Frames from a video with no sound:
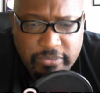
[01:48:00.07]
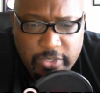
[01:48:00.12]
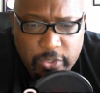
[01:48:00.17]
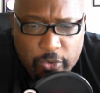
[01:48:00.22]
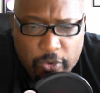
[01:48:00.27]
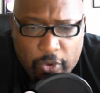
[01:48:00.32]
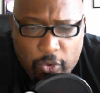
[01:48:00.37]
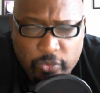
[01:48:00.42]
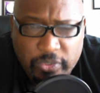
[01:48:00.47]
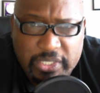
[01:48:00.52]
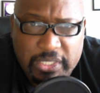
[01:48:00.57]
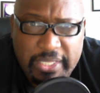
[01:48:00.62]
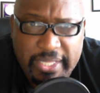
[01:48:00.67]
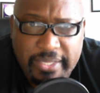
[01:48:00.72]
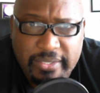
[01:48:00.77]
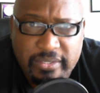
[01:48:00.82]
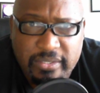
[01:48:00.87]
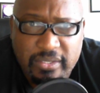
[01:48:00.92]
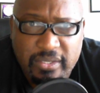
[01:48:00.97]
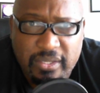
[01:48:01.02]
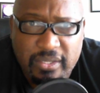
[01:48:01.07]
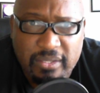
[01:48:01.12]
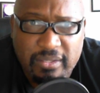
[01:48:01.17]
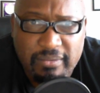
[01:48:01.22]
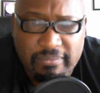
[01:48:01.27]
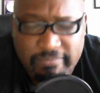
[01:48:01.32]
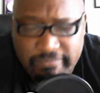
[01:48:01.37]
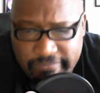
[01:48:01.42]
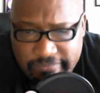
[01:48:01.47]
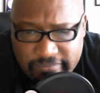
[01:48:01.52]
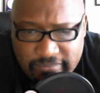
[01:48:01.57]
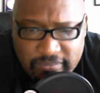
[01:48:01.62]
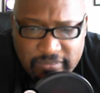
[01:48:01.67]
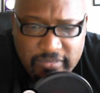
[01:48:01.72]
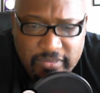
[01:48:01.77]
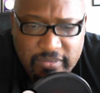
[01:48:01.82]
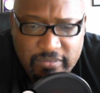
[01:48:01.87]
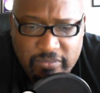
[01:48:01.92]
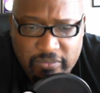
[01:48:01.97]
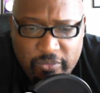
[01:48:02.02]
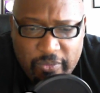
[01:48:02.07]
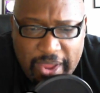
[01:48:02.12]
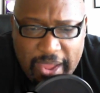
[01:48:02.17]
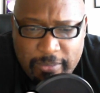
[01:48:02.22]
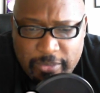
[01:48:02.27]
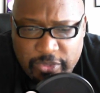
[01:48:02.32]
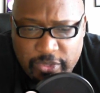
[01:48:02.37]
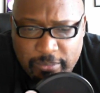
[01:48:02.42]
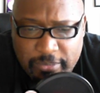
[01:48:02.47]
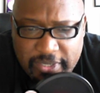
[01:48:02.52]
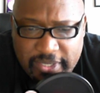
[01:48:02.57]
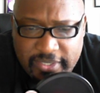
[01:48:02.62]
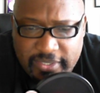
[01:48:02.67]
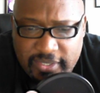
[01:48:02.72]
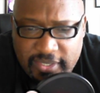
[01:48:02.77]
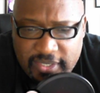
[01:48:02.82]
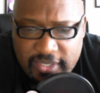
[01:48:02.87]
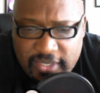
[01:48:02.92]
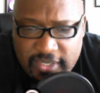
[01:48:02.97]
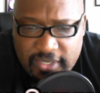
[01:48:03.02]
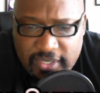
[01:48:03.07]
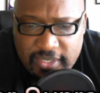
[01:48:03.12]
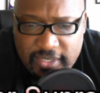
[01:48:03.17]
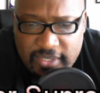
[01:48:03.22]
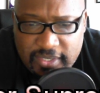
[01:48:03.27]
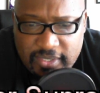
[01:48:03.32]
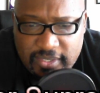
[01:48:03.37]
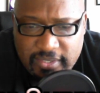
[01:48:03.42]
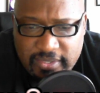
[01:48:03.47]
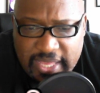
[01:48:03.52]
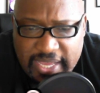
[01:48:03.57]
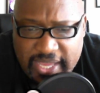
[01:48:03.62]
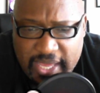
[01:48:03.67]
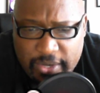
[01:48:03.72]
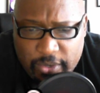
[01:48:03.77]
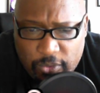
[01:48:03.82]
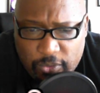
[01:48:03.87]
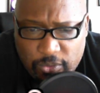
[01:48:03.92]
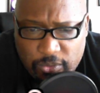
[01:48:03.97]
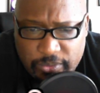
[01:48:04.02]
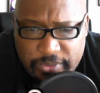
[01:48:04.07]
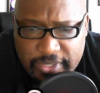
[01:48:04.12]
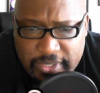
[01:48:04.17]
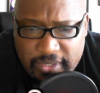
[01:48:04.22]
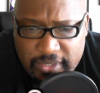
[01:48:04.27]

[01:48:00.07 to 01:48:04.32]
her own clit, ram in the butt. That got old.